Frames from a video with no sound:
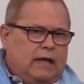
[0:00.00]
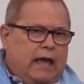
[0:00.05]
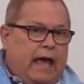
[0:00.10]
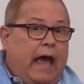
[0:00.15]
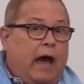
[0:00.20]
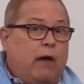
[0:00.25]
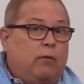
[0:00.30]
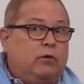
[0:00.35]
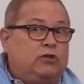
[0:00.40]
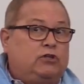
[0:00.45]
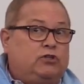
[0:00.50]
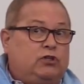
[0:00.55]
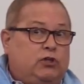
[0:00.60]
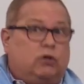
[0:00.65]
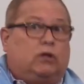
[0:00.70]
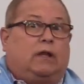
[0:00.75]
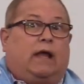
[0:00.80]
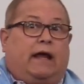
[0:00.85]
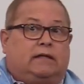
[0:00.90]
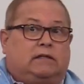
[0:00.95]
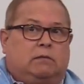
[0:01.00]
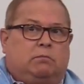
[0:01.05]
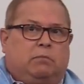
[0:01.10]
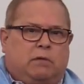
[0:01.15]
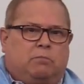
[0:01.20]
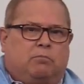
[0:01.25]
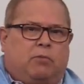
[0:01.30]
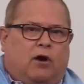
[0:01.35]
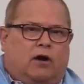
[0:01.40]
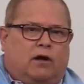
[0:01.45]
How would you like to
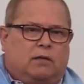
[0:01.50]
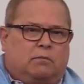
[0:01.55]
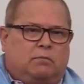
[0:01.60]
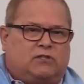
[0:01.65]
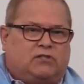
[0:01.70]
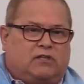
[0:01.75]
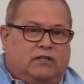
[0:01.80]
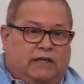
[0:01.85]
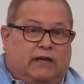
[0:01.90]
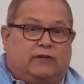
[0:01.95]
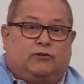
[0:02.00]
be Barnabas and